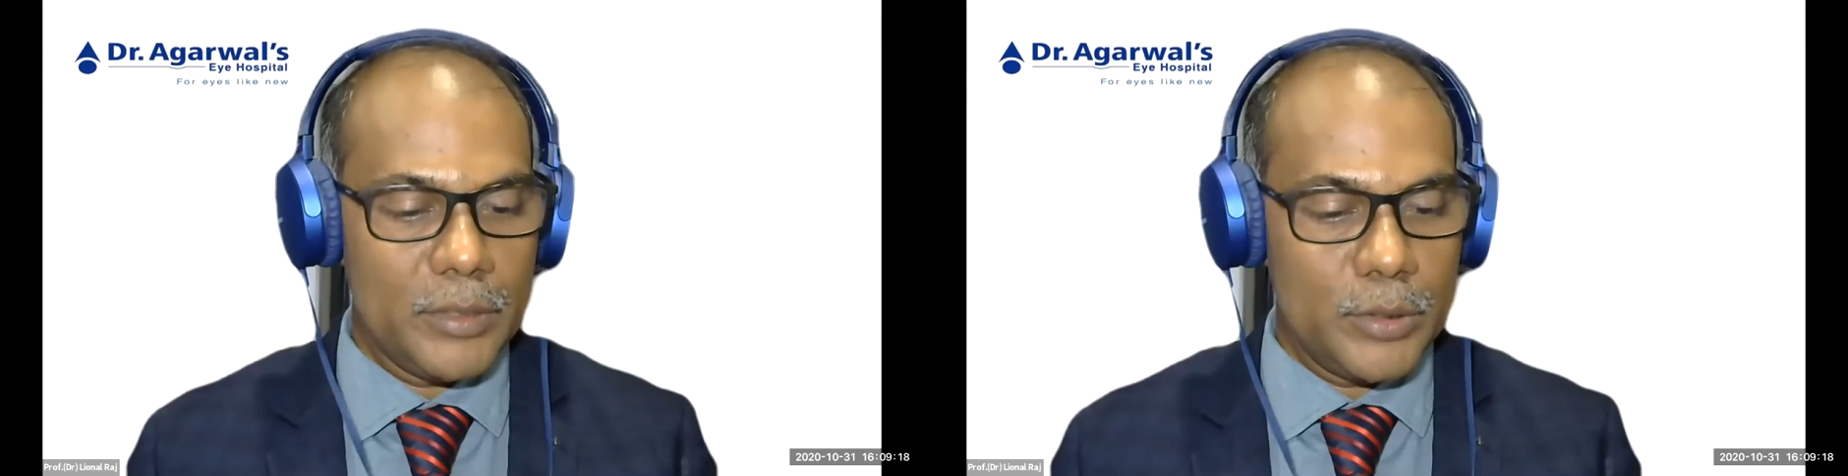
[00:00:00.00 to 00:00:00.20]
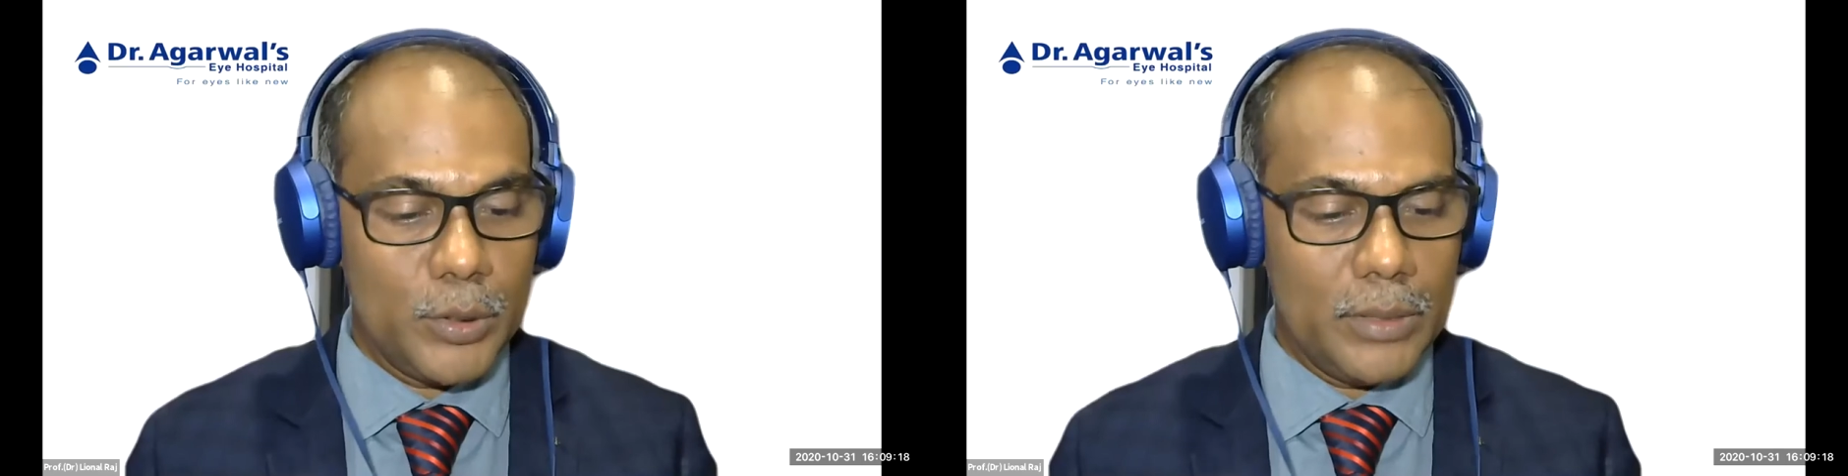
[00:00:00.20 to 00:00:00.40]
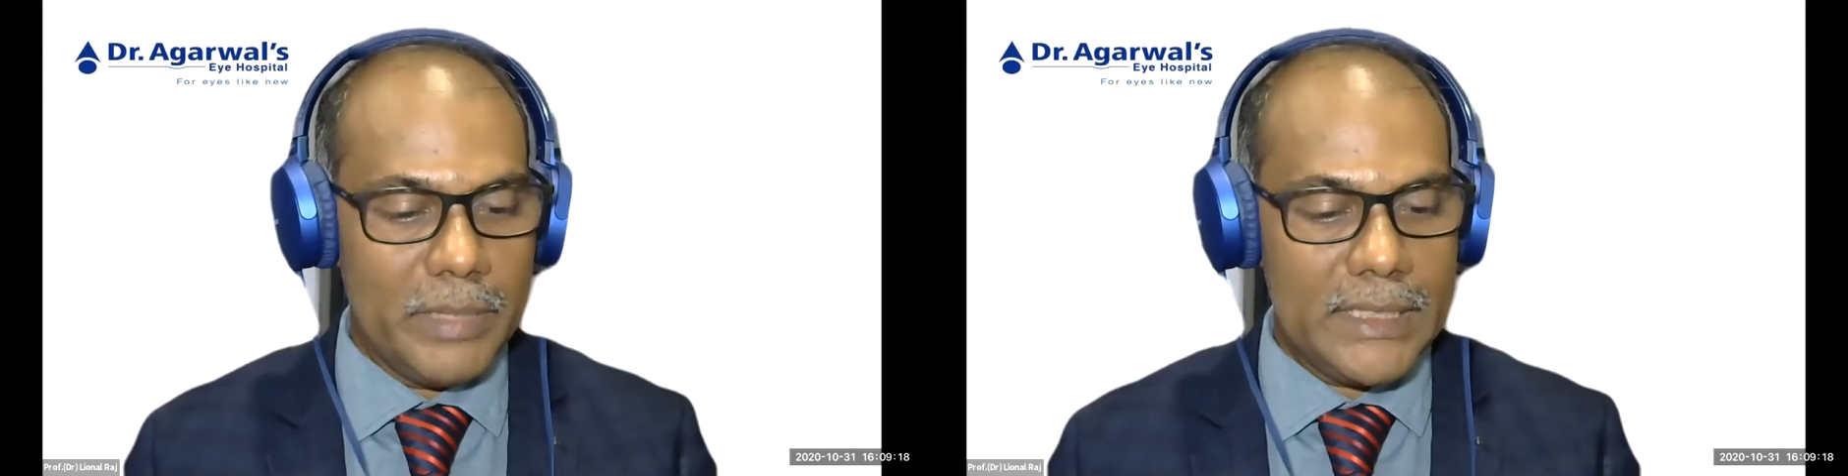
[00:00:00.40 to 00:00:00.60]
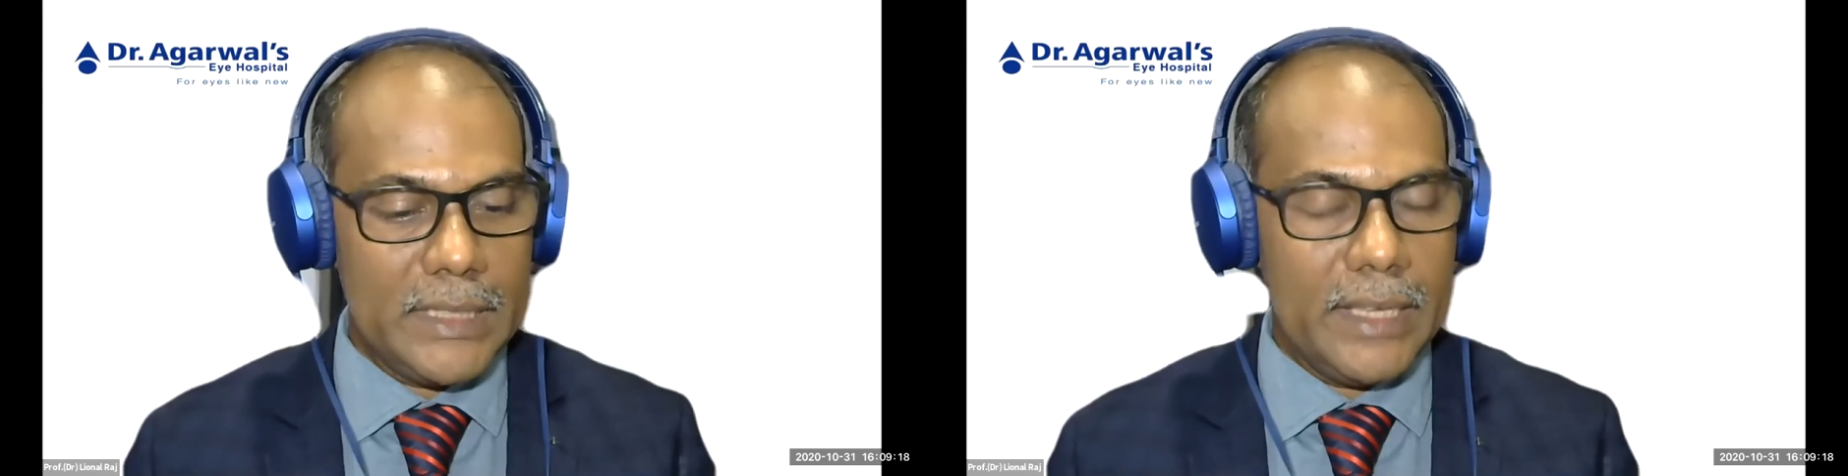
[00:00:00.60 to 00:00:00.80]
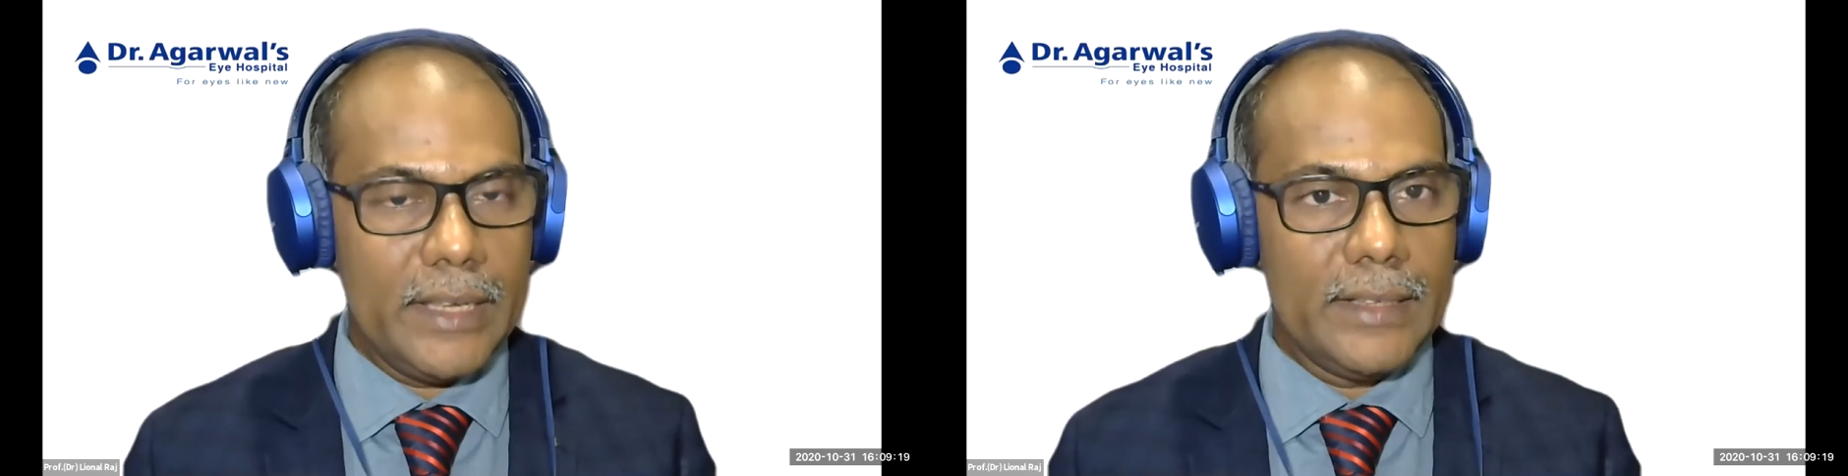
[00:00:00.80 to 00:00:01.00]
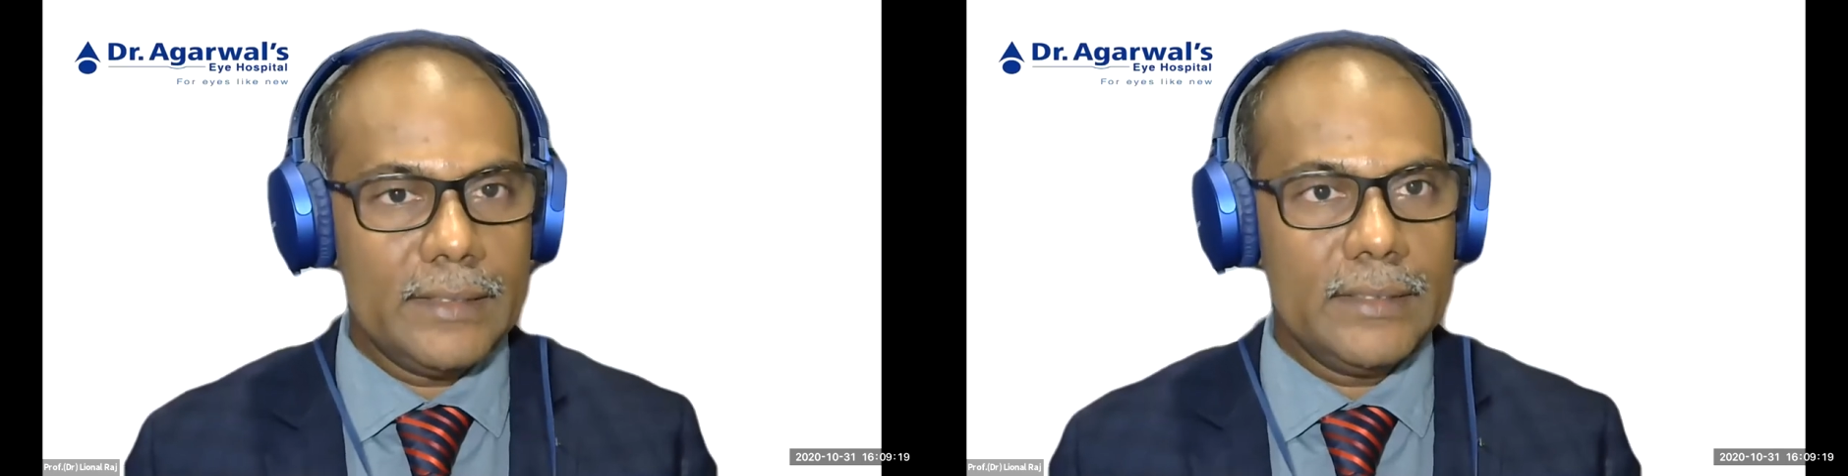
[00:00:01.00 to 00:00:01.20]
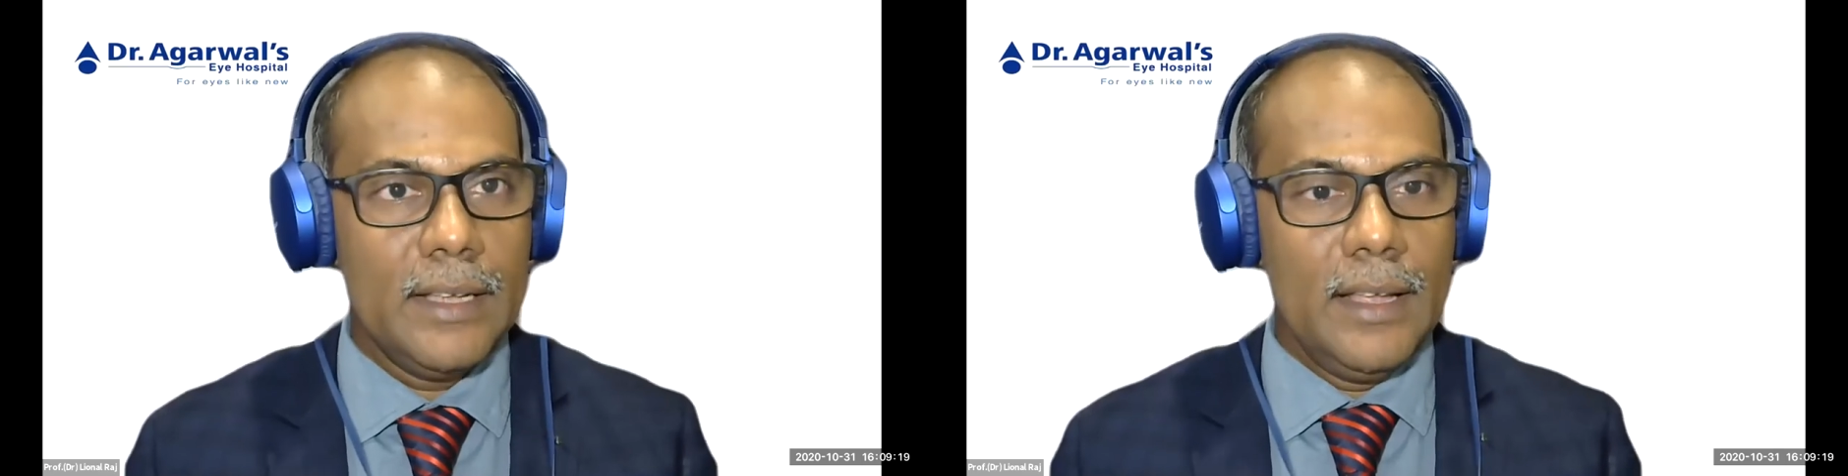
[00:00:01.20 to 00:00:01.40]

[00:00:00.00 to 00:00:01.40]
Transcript: So the best thing is